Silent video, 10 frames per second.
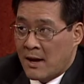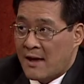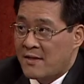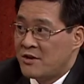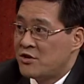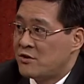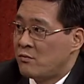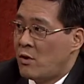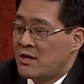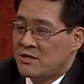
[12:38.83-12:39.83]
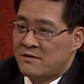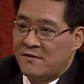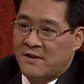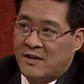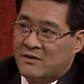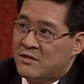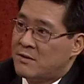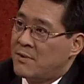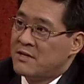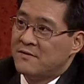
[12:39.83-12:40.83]
And then just watch the videos. There's
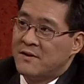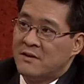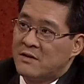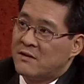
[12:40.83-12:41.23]
a bunch of videos